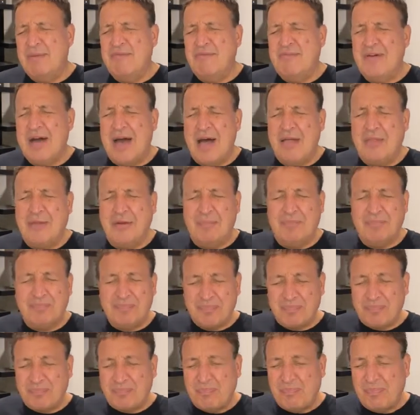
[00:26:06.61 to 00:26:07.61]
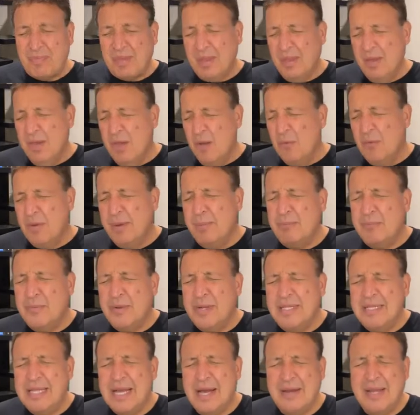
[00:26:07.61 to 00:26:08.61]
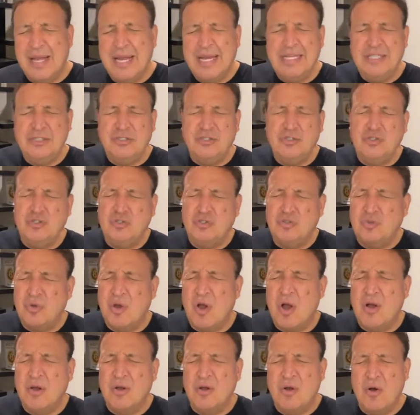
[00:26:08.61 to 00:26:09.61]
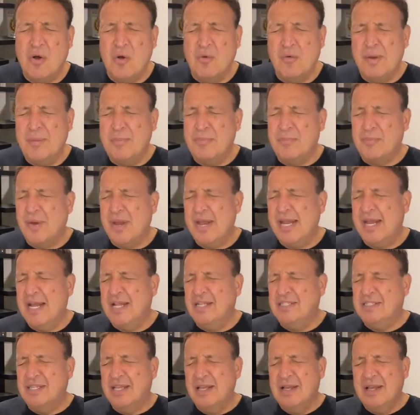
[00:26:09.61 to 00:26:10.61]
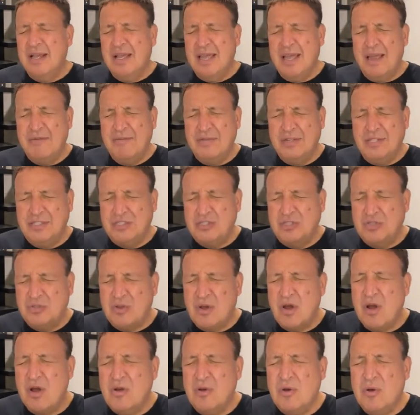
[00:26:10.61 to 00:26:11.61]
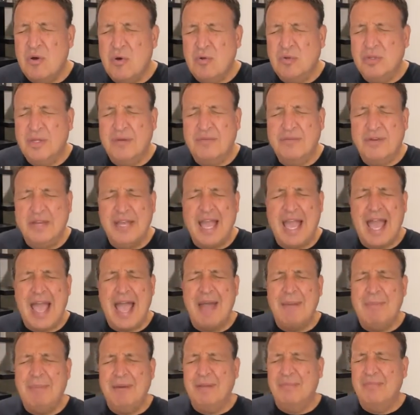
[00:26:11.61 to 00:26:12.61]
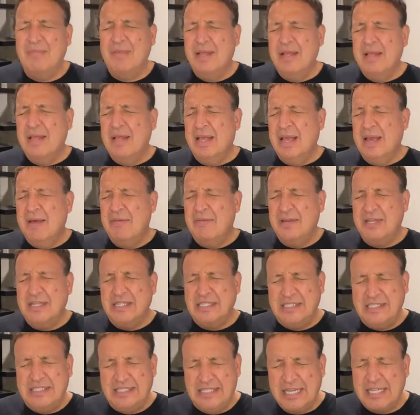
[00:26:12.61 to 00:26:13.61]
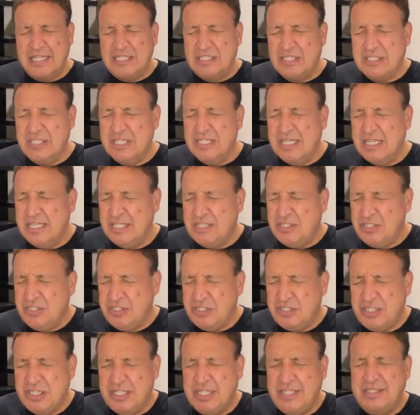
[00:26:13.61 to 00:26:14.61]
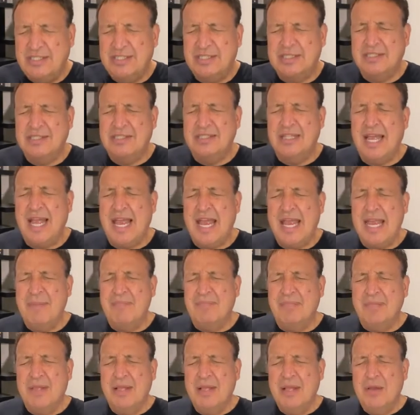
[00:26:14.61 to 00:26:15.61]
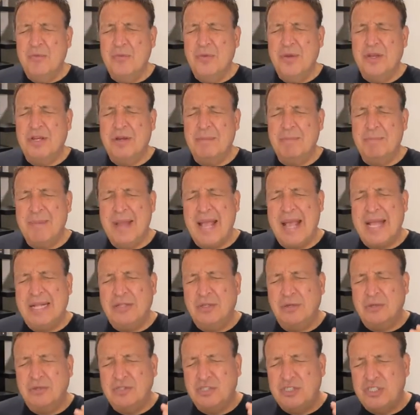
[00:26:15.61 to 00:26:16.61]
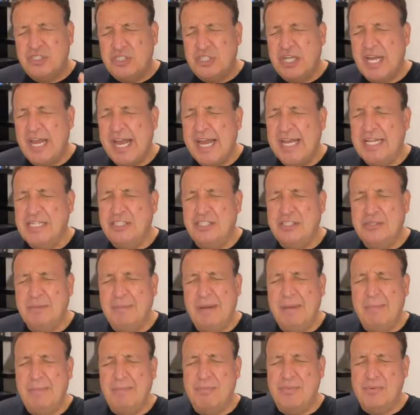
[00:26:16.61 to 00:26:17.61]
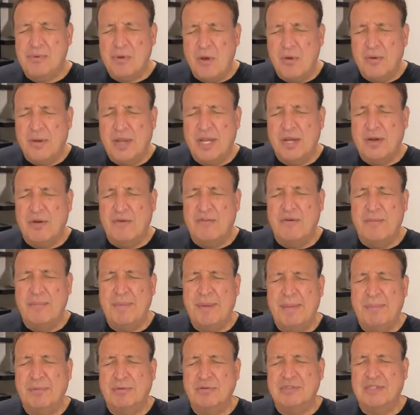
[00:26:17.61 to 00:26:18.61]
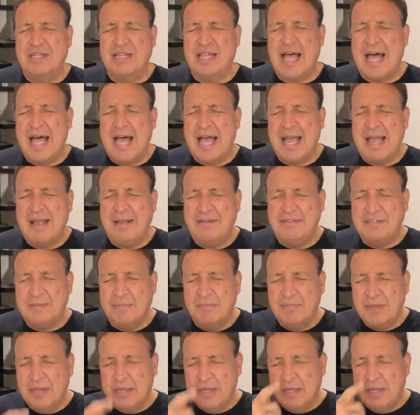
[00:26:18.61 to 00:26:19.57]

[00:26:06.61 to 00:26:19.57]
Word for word: And, Father, we bring down any stronghold. We pray against every stronghold, every habit, every addiction in Jesus' name. We command those chains to be broken over people's lives.